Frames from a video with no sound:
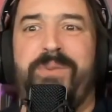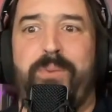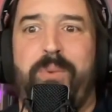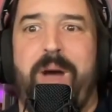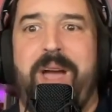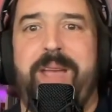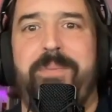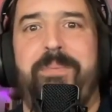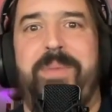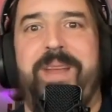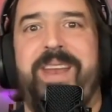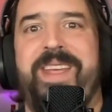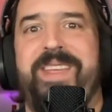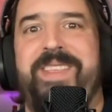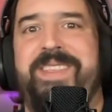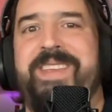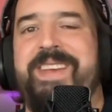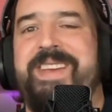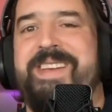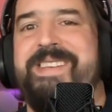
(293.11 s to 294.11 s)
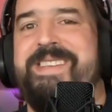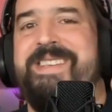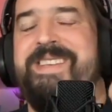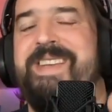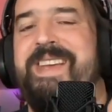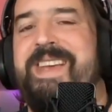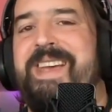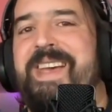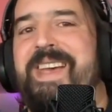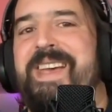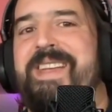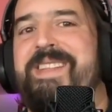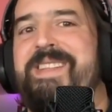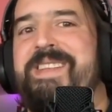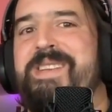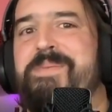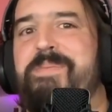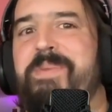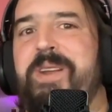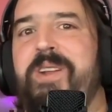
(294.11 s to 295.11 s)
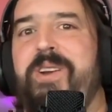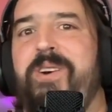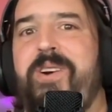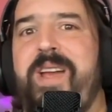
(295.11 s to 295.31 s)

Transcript: right beneath this video.